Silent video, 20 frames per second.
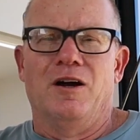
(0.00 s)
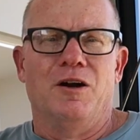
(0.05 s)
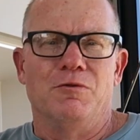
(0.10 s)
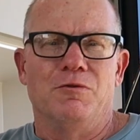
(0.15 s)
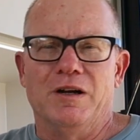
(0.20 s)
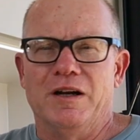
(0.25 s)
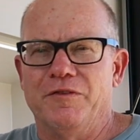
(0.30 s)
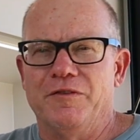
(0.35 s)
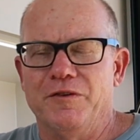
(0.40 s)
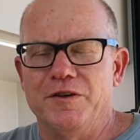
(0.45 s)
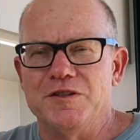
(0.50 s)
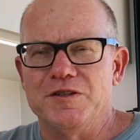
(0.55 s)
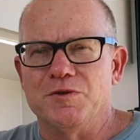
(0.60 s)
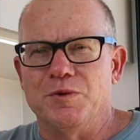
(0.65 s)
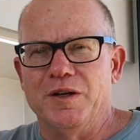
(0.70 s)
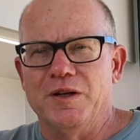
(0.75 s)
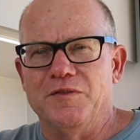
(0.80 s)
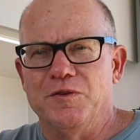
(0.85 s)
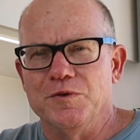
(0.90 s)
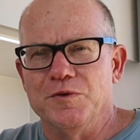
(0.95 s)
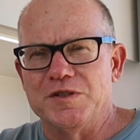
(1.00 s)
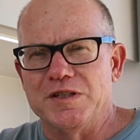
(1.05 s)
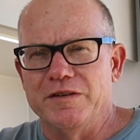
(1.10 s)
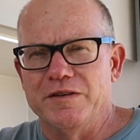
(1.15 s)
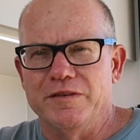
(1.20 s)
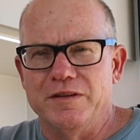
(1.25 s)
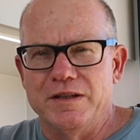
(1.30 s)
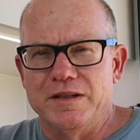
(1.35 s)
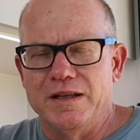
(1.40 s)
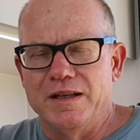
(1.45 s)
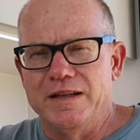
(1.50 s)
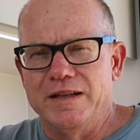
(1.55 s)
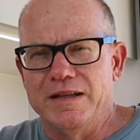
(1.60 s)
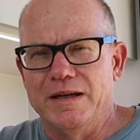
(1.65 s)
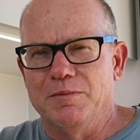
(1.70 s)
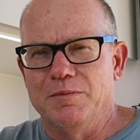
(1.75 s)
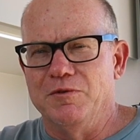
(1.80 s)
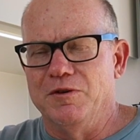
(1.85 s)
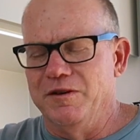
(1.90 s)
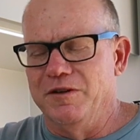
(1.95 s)
I run a fridge 24/7,
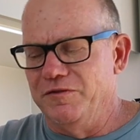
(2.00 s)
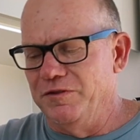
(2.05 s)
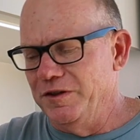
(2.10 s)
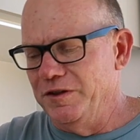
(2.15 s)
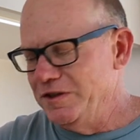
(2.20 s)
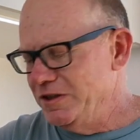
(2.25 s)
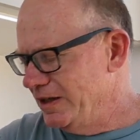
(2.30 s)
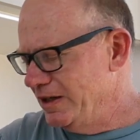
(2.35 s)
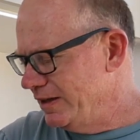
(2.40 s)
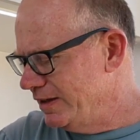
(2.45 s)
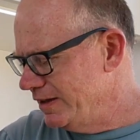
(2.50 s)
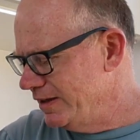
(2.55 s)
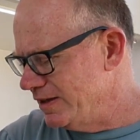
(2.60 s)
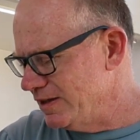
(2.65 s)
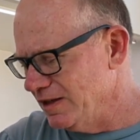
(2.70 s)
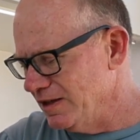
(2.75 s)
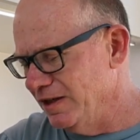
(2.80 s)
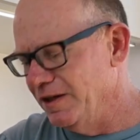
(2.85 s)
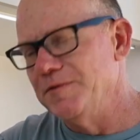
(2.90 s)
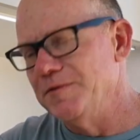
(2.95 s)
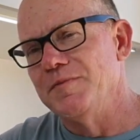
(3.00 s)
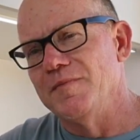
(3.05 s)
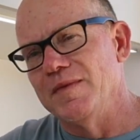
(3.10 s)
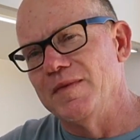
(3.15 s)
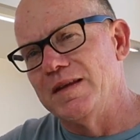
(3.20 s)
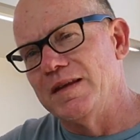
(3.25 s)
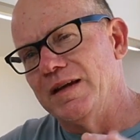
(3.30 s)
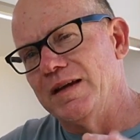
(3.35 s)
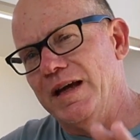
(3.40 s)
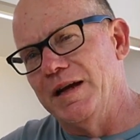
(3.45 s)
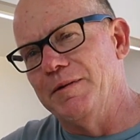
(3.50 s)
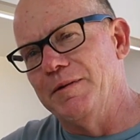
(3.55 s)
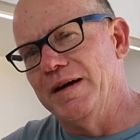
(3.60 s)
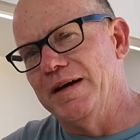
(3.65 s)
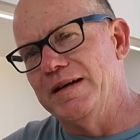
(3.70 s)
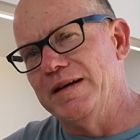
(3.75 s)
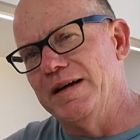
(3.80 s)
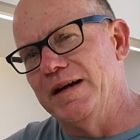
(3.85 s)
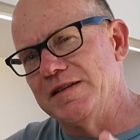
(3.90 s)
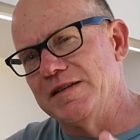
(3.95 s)
the upright fridge. So
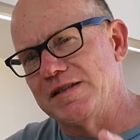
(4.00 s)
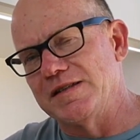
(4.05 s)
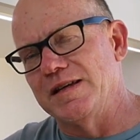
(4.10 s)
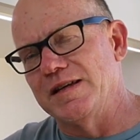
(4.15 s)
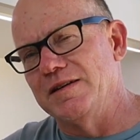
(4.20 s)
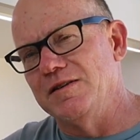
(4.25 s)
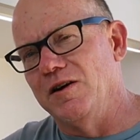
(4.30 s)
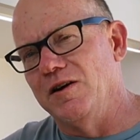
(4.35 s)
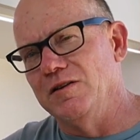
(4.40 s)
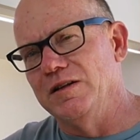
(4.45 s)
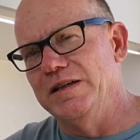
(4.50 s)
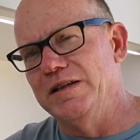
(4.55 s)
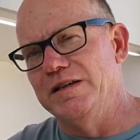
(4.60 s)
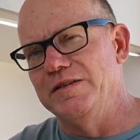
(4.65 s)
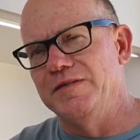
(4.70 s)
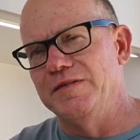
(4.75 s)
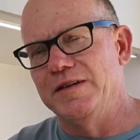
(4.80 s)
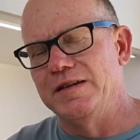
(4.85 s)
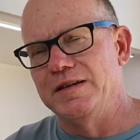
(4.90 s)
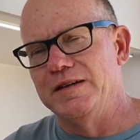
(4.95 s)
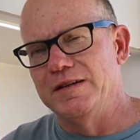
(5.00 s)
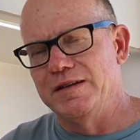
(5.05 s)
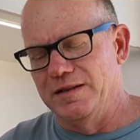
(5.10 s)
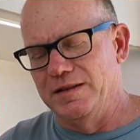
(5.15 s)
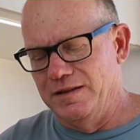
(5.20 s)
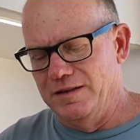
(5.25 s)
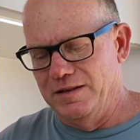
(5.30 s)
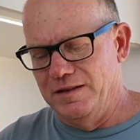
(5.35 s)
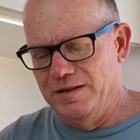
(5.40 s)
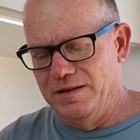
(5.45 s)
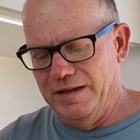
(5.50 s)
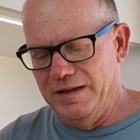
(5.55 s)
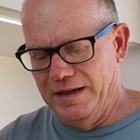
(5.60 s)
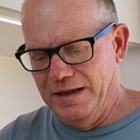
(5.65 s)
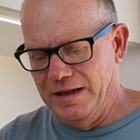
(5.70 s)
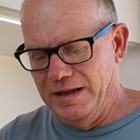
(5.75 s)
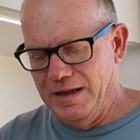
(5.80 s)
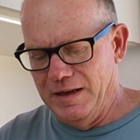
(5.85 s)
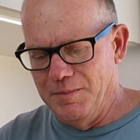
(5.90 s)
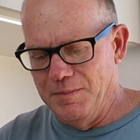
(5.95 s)
anyway, as I said, I'll leave
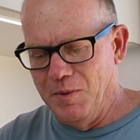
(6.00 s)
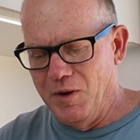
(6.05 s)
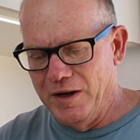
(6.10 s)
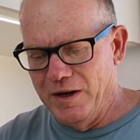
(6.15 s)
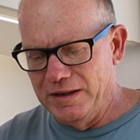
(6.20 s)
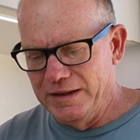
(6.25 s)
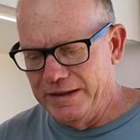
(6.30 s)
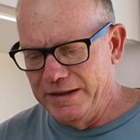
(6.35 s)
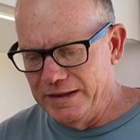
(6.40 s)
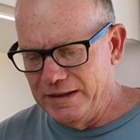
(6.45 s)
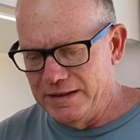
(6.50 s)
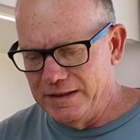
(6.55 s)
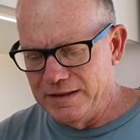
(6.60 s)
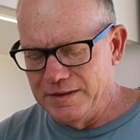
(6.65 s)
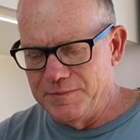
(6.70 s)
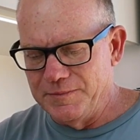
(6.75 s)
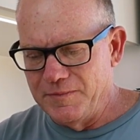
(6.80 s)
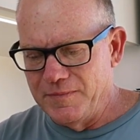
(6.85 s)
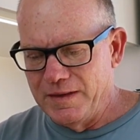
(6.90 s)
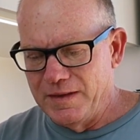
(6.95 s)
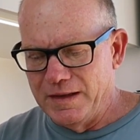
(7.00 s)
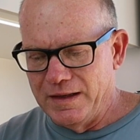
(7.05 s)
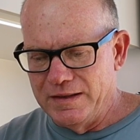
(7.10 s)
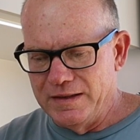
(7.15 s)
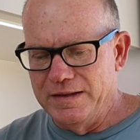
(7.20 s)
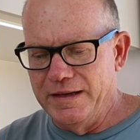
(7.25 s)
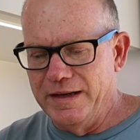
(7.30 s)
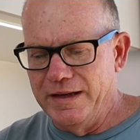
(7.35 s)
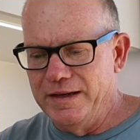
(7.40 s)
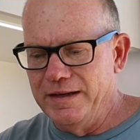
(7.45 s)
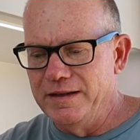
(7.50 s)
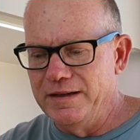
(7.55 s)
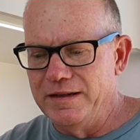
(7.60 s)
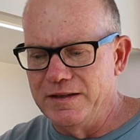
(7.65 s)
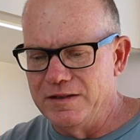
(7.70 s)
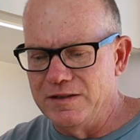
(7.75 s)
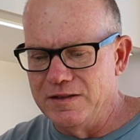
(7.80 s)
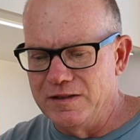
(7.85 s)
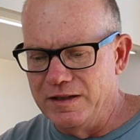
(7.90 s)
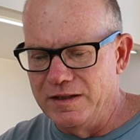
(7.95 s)
my link
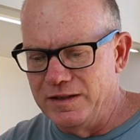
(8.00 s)
there.